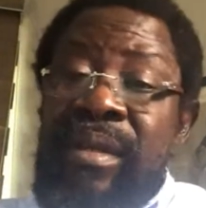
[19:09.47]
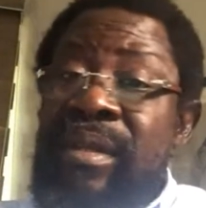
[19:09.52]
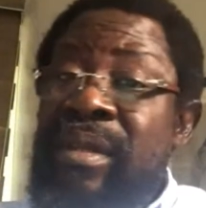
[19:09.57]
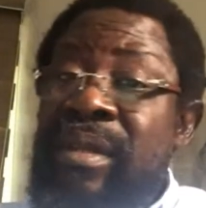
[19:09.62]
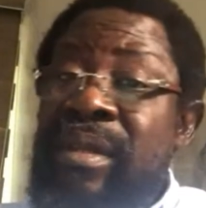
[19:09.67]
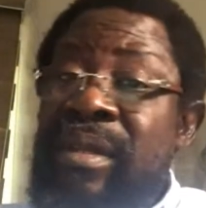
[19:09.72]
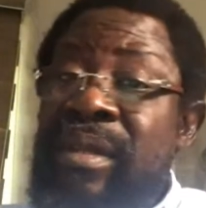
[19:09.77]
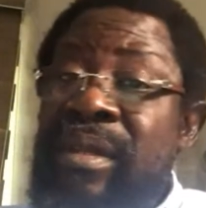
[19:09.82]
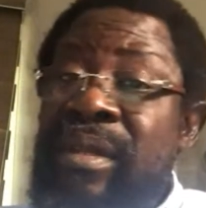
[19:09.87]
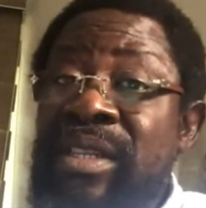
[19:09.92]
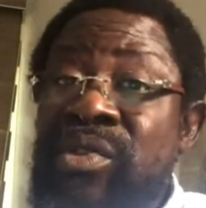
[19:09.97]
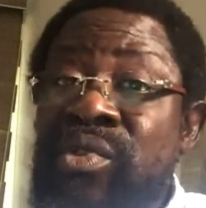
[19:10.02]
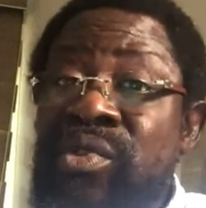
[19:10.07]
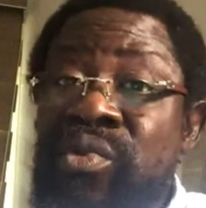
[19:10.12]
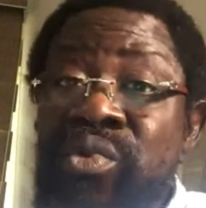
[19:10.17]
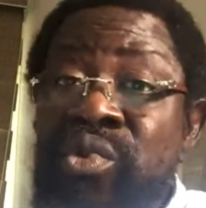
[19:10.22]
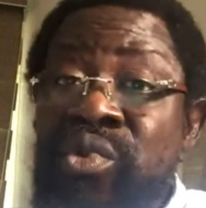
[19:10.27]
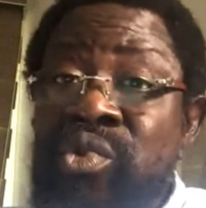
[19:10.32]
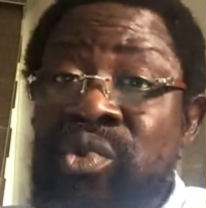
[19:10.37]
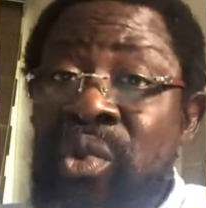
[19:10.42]
They didn't
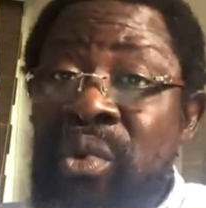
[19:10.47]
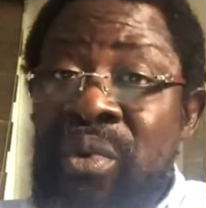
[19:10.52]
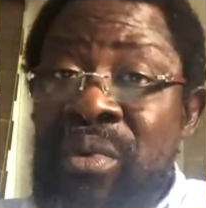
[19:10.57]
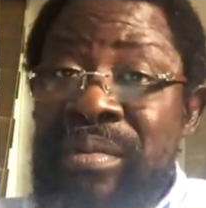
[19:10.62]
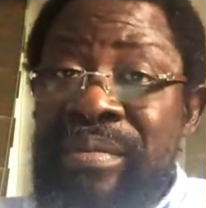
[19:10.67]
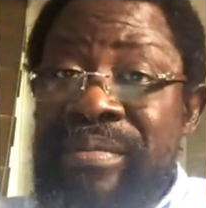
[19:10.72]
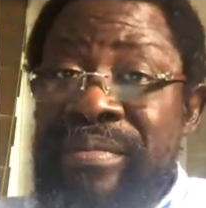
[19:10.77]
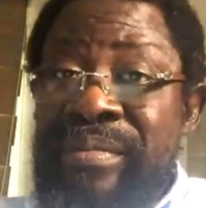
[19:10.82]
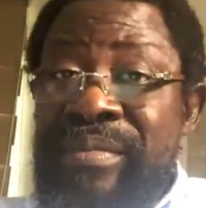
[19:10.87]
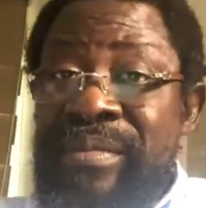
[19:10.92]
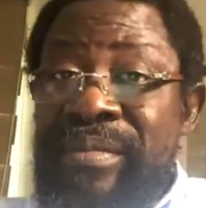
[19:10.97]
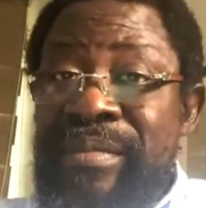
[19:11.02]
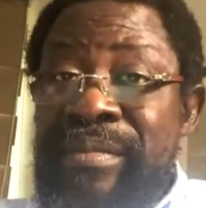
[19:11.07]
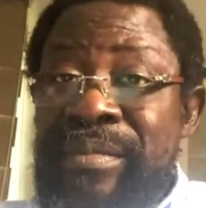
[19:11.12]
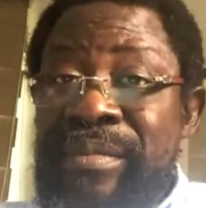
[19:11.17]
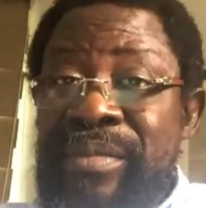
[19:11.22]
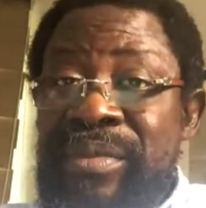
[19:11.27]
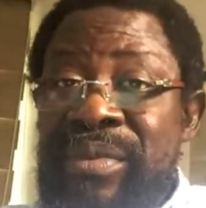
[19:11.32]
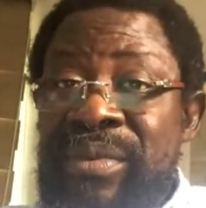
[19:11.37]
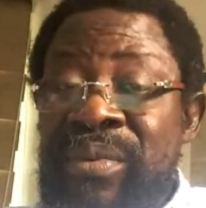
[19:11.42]
do so
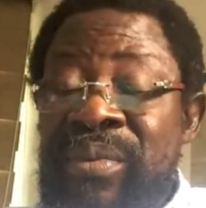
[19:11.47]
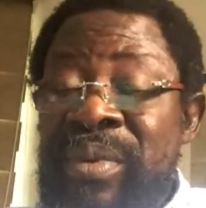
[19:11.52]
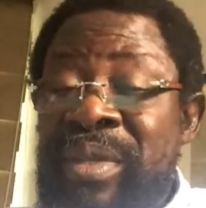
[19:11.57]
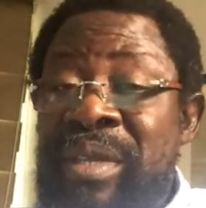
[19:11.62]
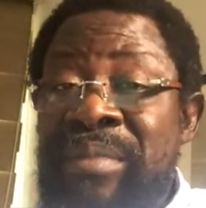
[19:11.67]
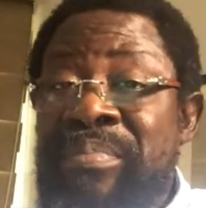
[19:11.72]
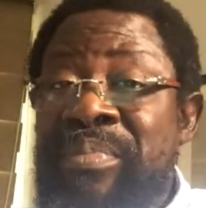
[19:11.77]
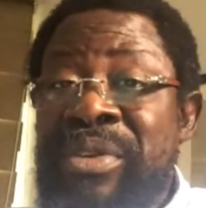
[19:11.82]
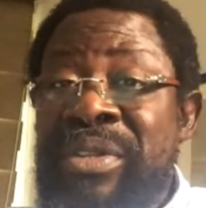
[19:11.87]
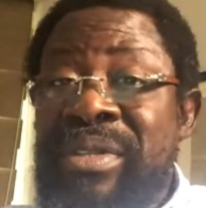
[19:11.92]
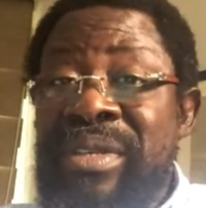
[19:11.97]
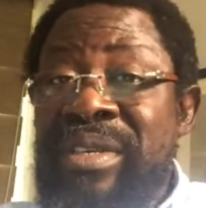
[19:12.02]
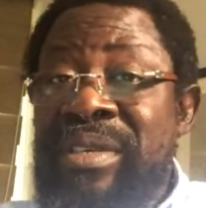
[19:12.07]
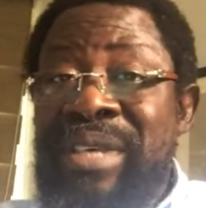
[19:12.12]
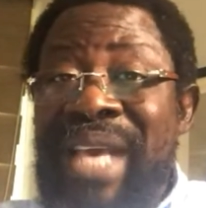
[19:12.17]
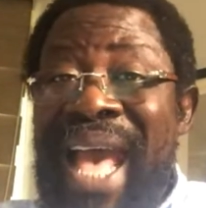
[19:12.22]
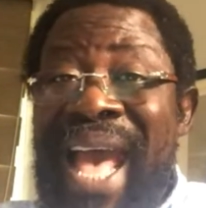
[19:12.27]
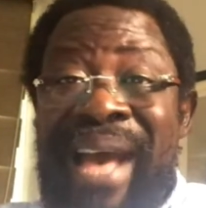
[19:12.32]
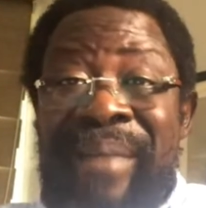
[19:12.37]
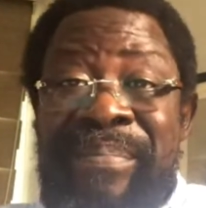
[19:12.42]
with the
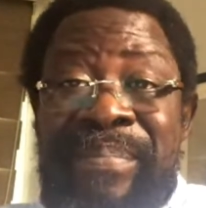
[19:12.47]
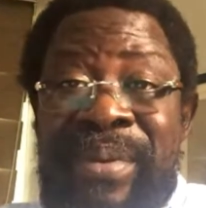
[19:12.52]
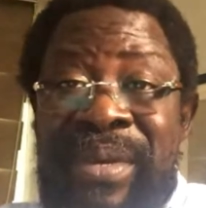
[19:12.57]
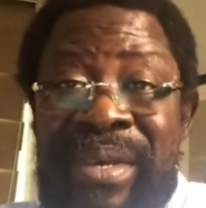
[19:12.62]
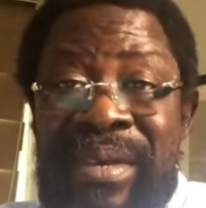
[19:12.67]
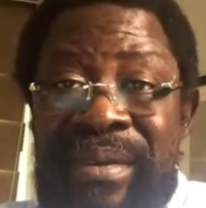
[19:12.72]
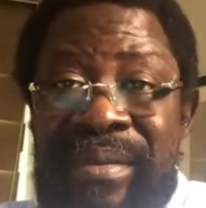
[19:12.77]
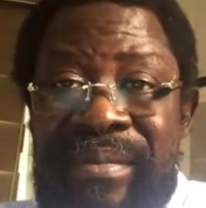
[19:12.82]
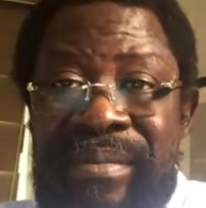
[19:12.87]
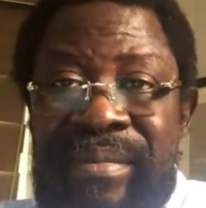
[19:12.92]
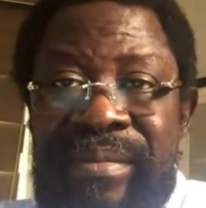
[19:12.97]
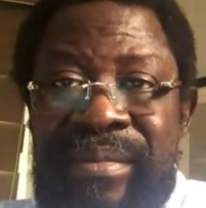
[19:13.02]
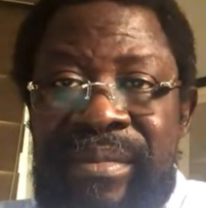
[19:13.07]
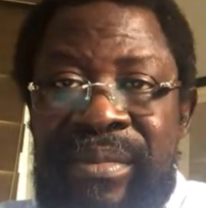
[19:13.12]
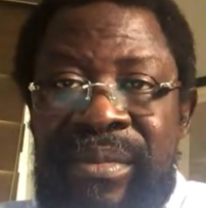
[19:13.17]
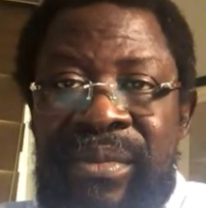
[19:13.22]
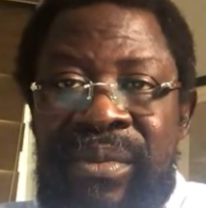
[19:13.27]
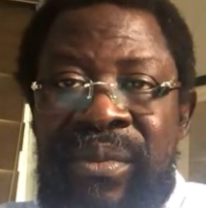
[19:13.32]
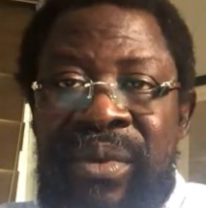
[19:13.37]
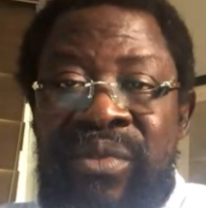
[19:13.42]
British happy
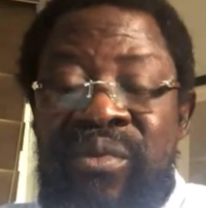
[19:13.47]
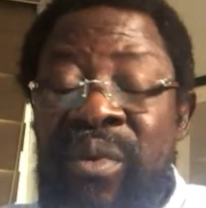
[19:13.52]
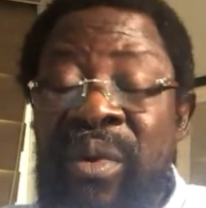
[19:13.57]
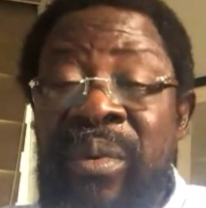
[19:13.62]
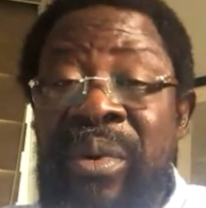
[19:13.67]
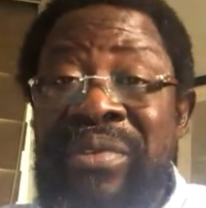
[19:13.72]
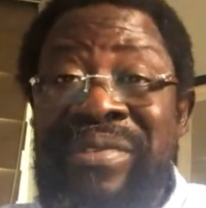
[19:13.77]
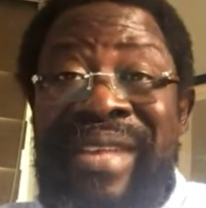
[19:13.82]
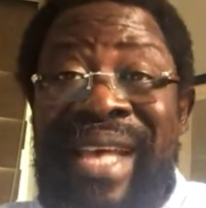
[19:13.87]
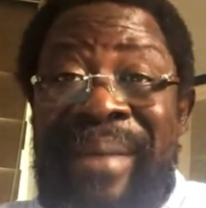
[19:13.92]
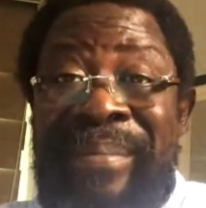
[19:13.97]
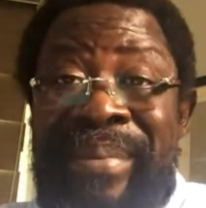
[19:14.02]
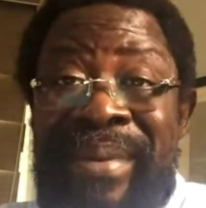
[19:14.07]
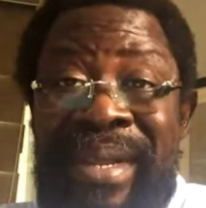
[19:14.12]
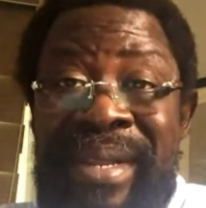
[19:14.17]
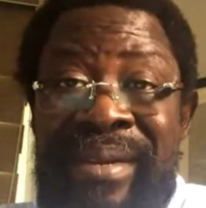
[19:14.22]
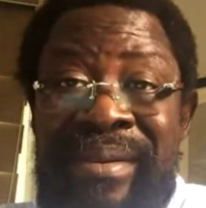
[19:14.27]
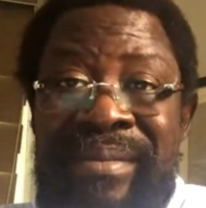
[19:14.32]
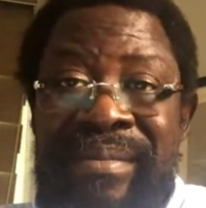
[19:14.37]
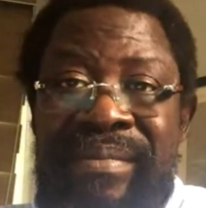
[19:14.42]
with what was
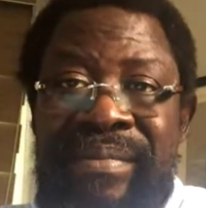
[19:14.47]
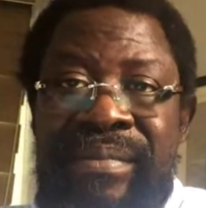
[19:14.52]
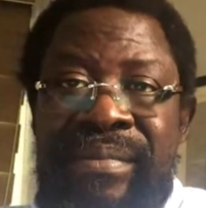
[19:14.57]
happening.